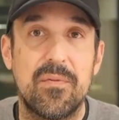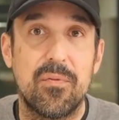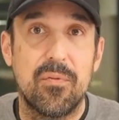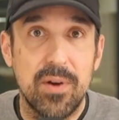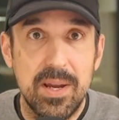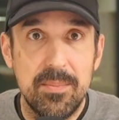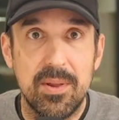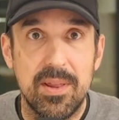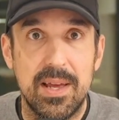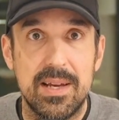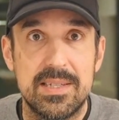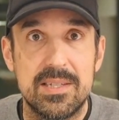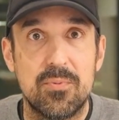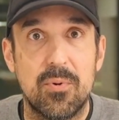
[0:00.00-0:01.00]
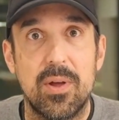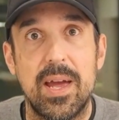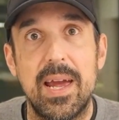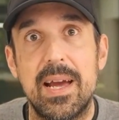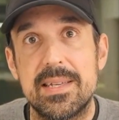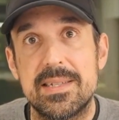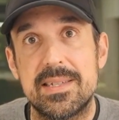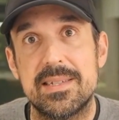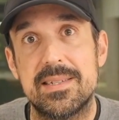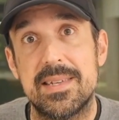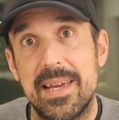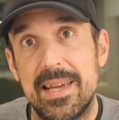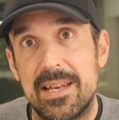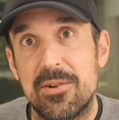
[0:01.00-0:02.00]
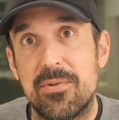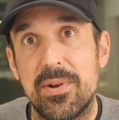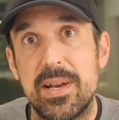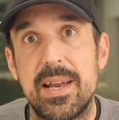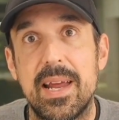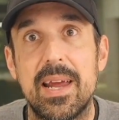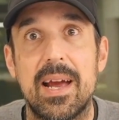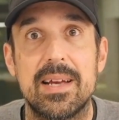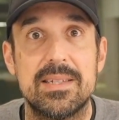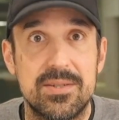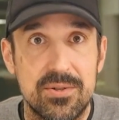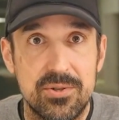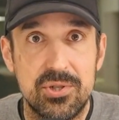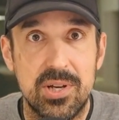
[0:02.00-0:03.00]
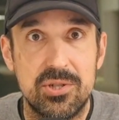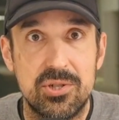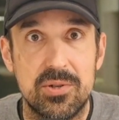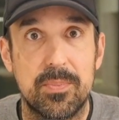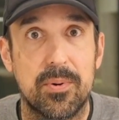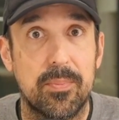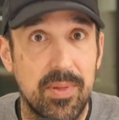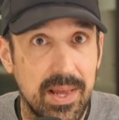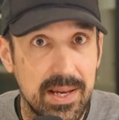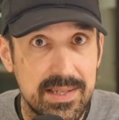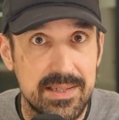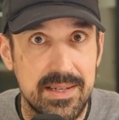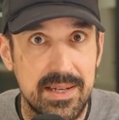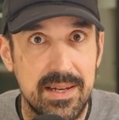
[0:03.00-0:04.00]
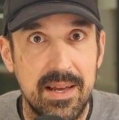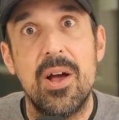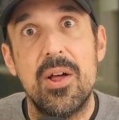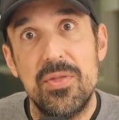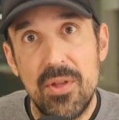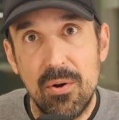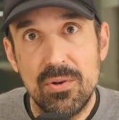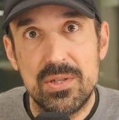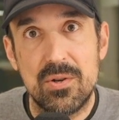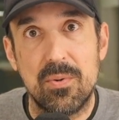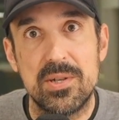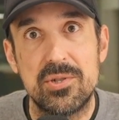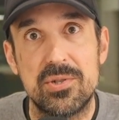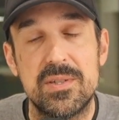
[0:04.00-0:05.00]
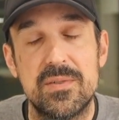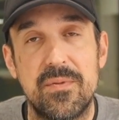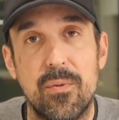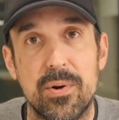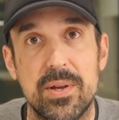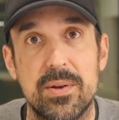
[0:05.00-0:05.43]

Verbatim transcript: frame glasses will ask its integrated AI search engine Perplexity those questions for